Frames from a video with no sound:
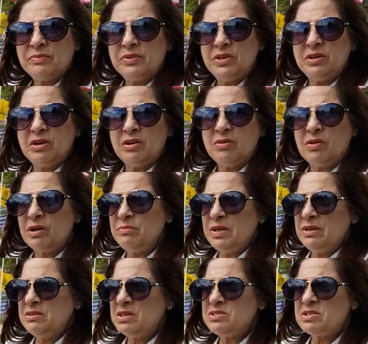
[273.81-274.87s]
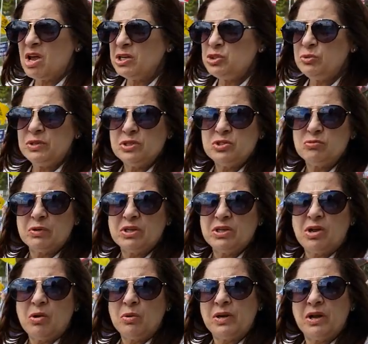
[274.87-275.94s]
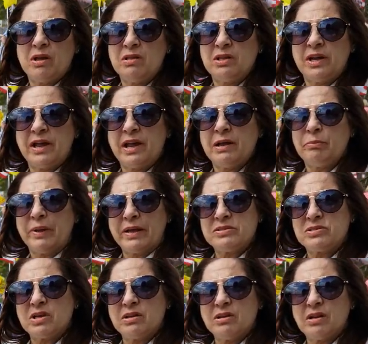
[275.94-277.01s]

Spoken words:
You know, I mean, this country is really going to hell in a handbasket.